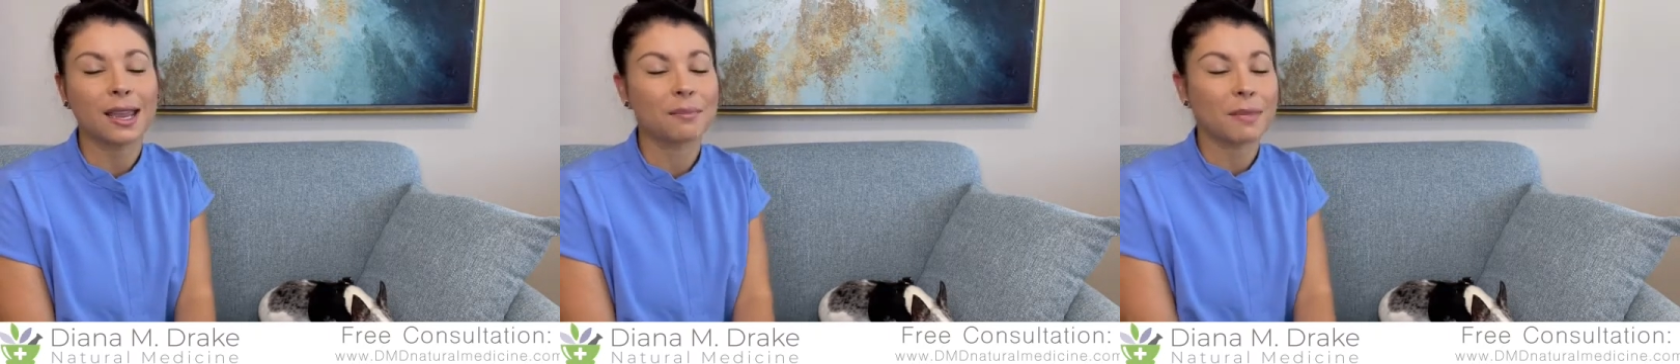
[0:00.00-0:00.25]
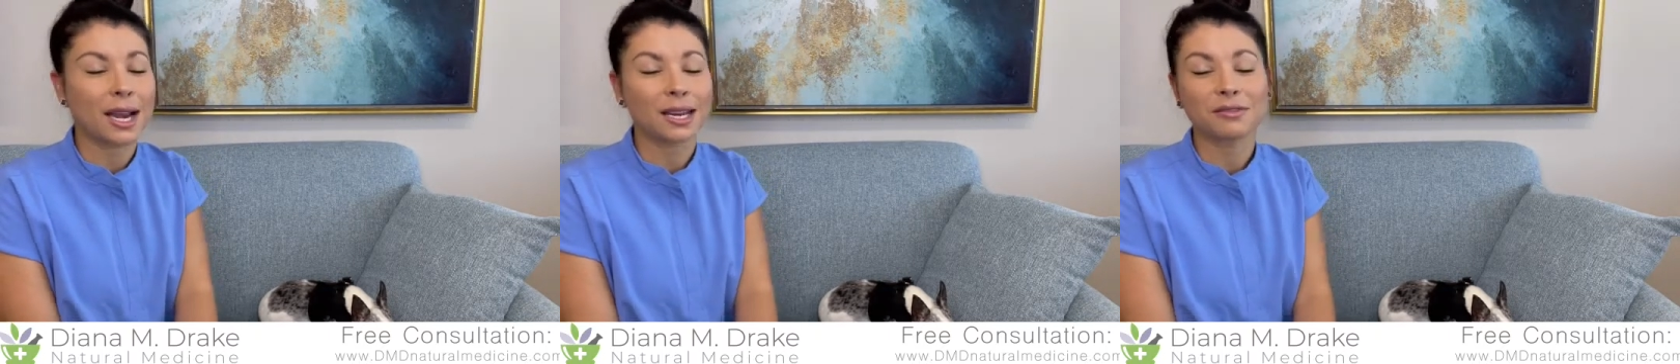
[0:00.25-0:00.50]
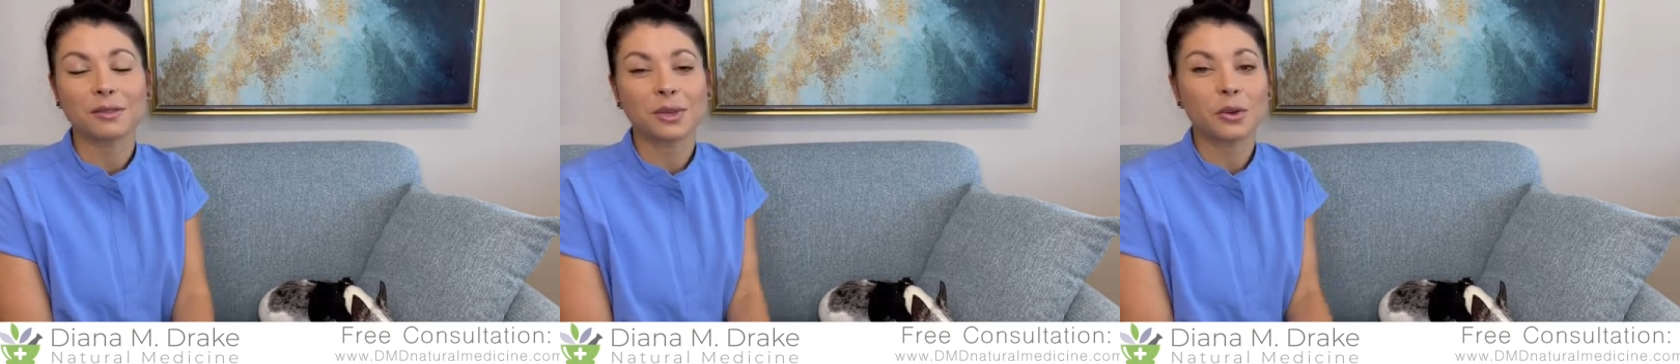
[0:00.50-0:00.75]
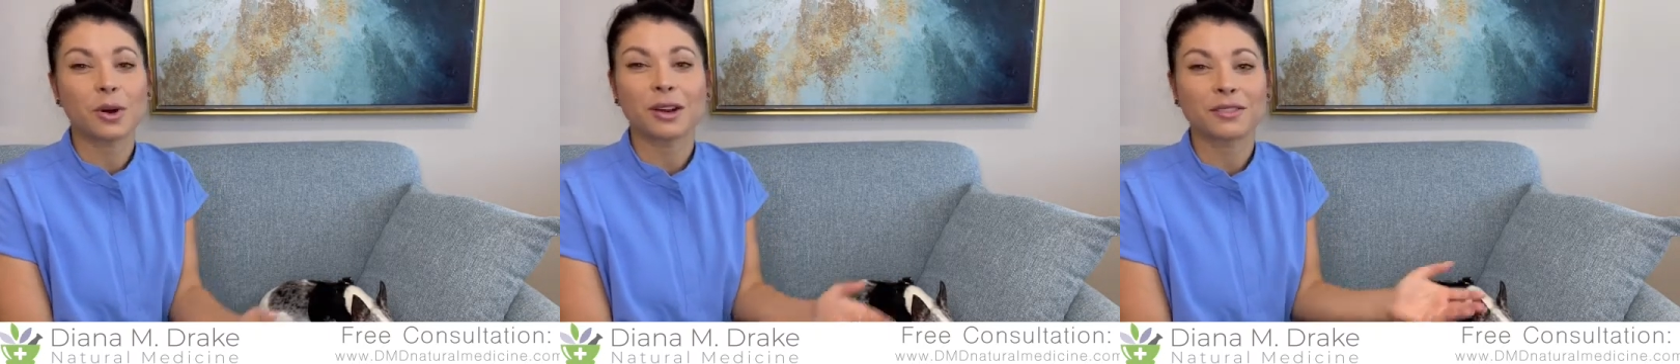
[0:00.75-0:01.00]
It might even
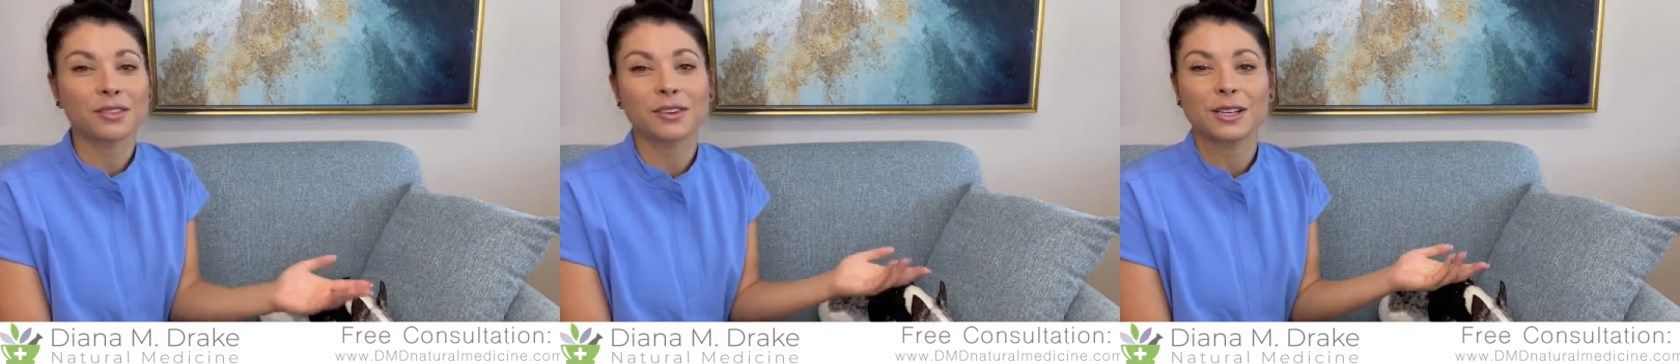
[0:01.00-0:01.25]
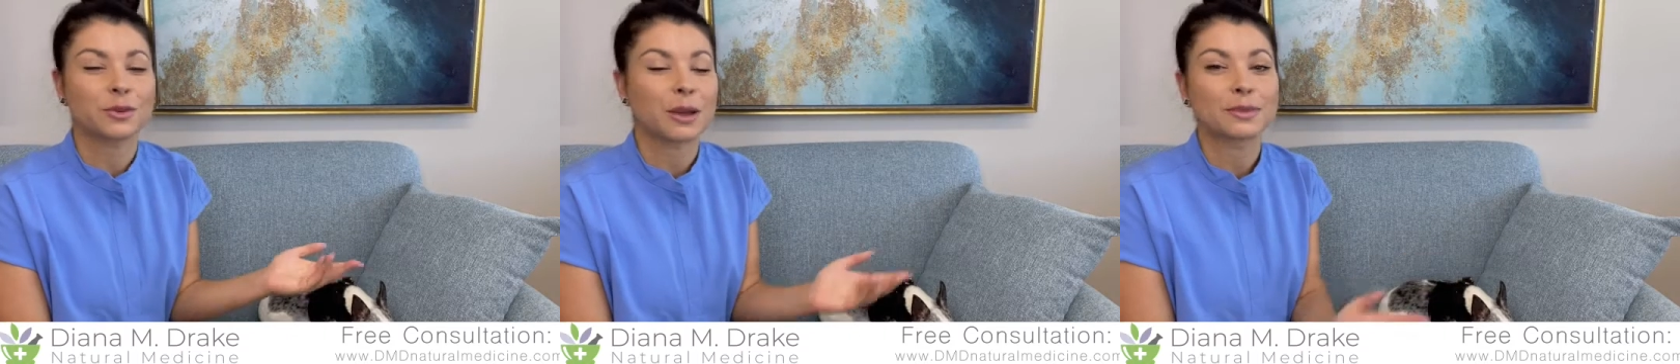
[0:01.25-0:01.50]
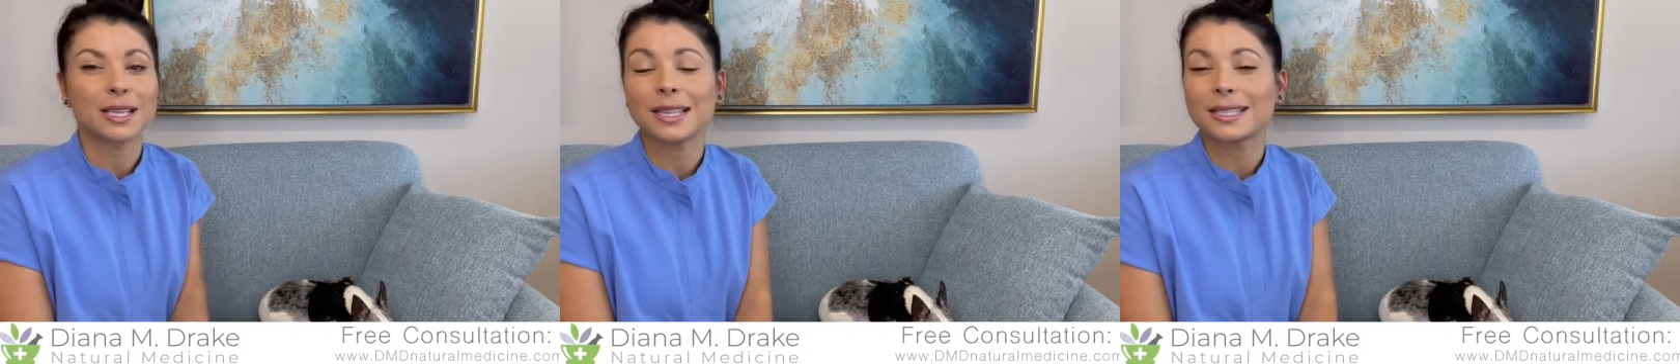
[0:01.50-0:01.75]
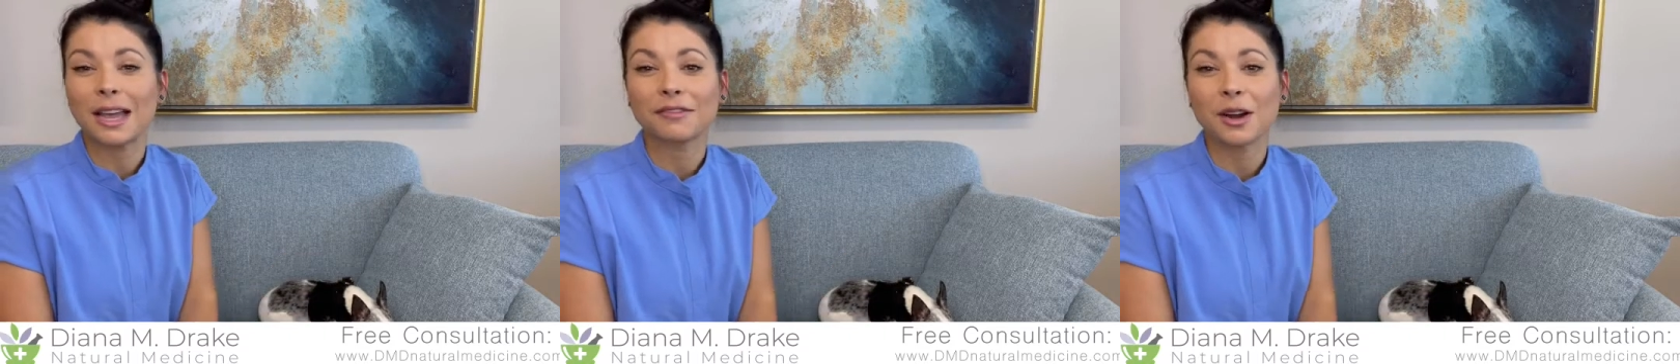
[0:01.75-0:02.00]
be one of the first
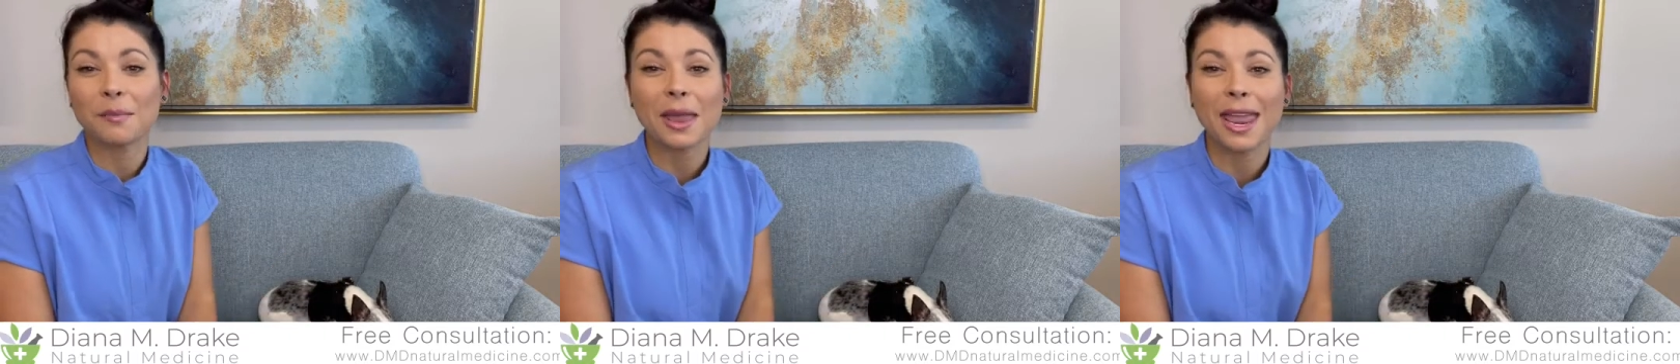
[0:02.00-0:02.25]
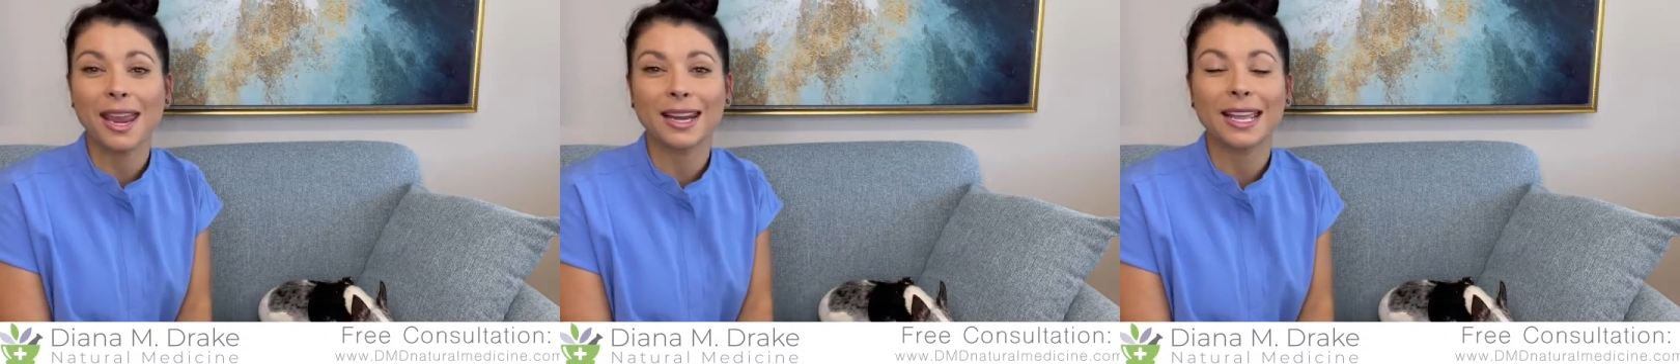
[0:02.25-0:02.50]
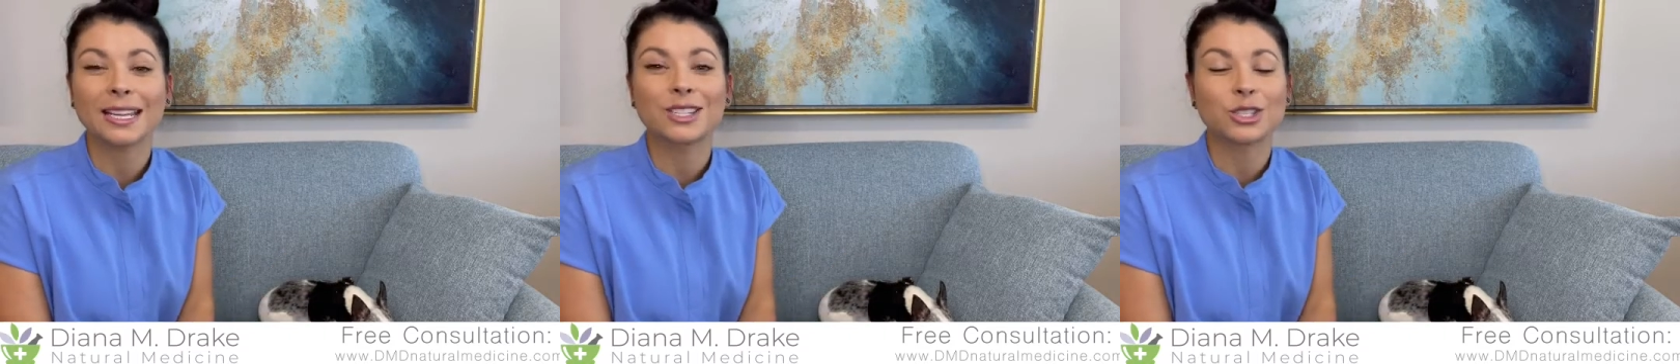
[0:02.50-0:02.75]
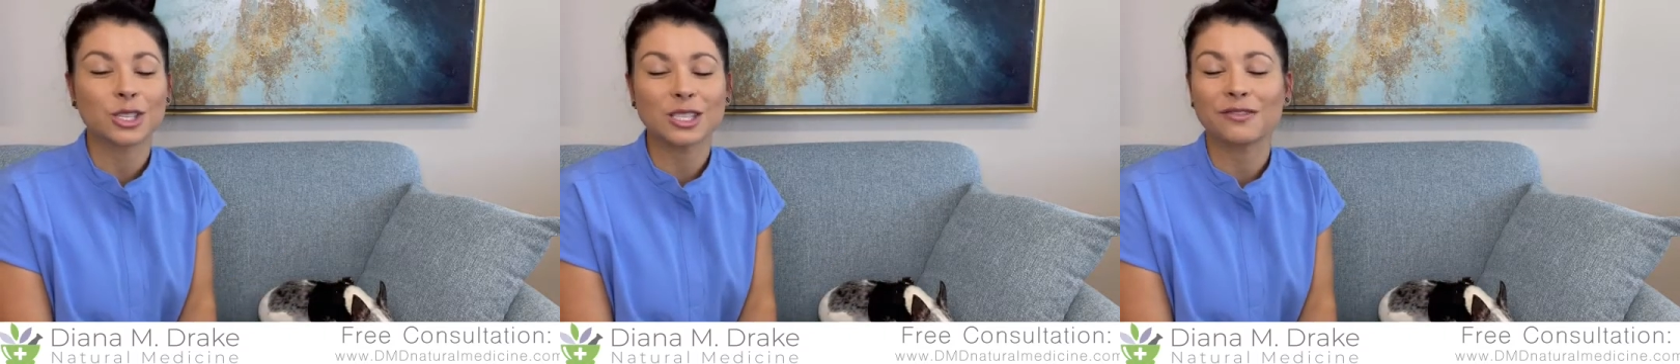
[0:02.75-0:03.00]
websites ever made.
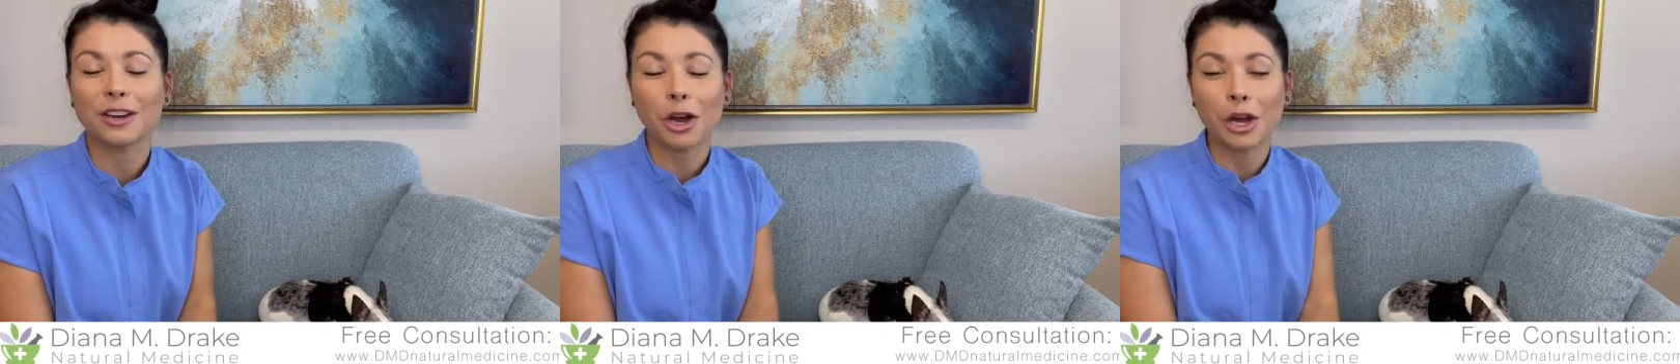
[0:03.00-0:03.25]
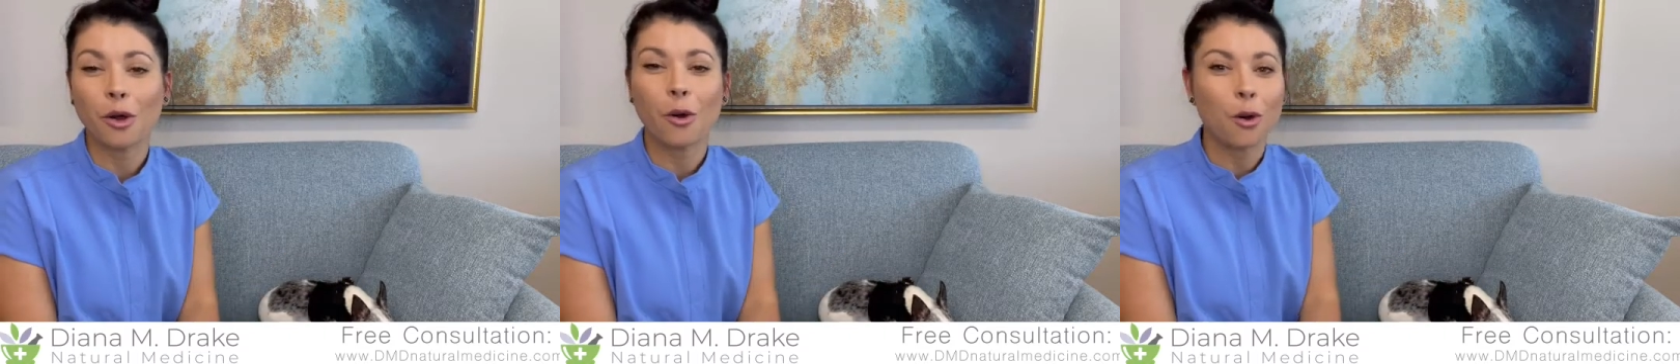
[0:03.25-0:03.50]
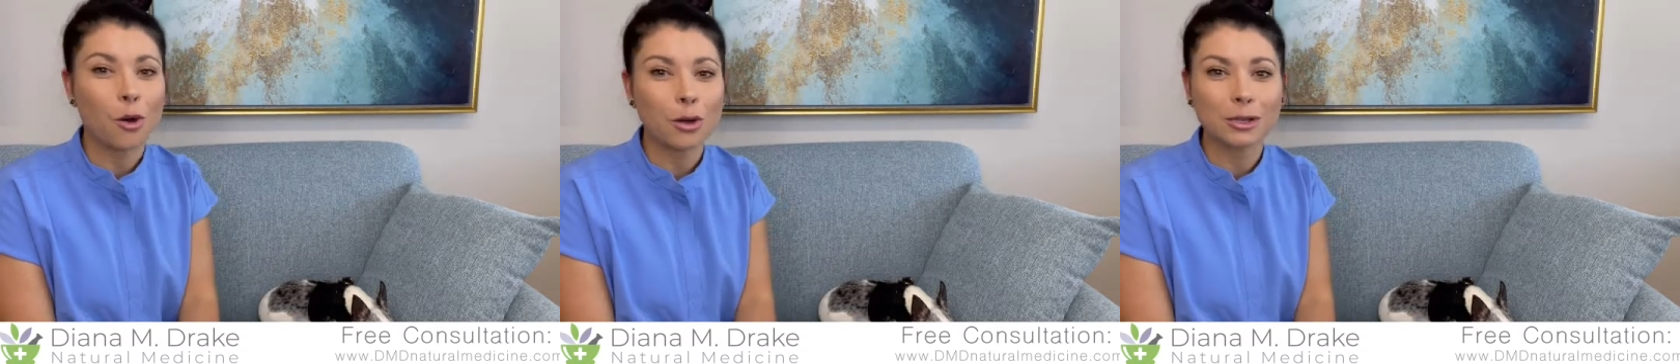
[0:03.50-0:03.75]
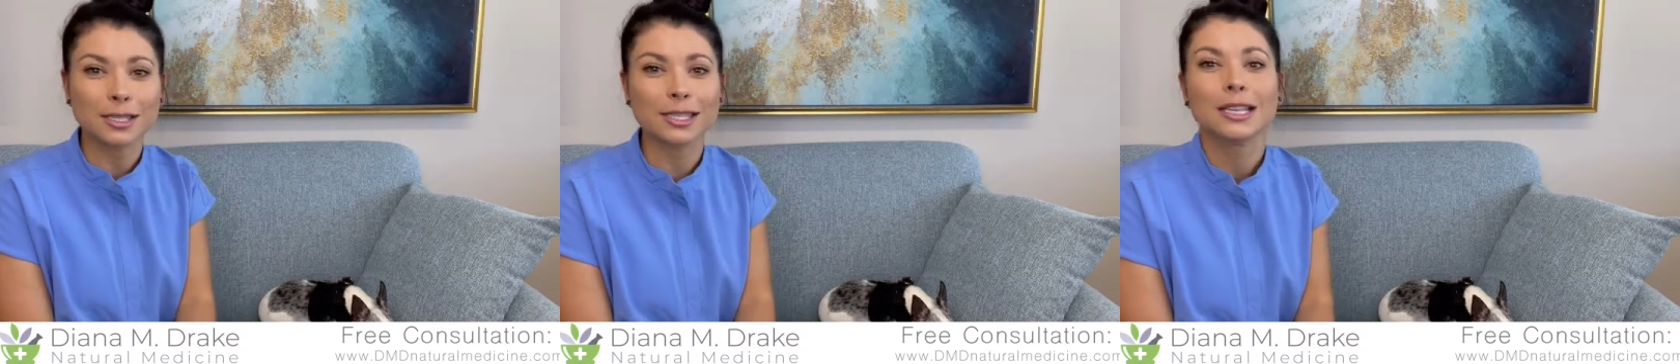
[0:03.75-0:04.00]
It's just very
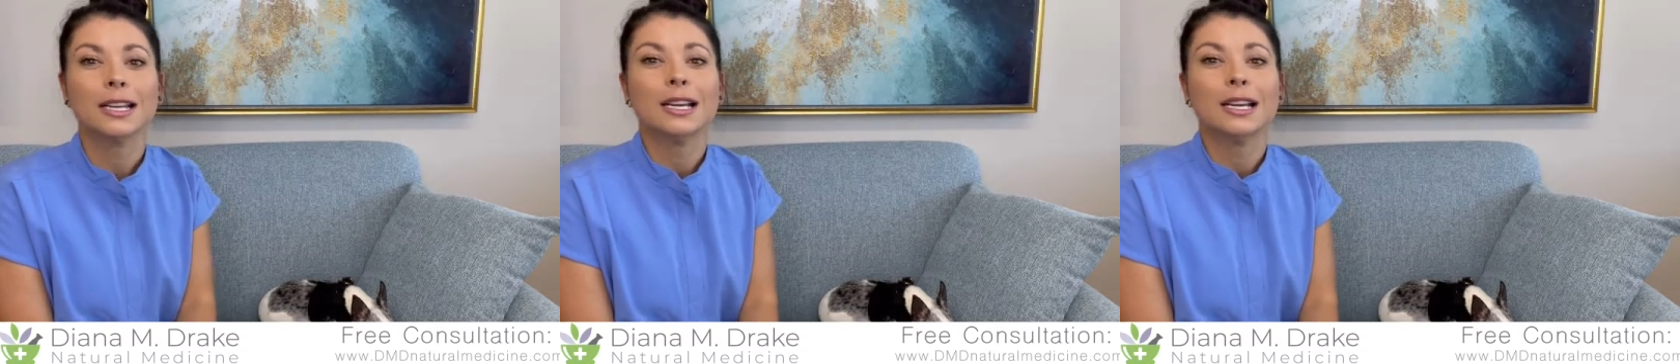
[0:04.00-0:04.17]
old.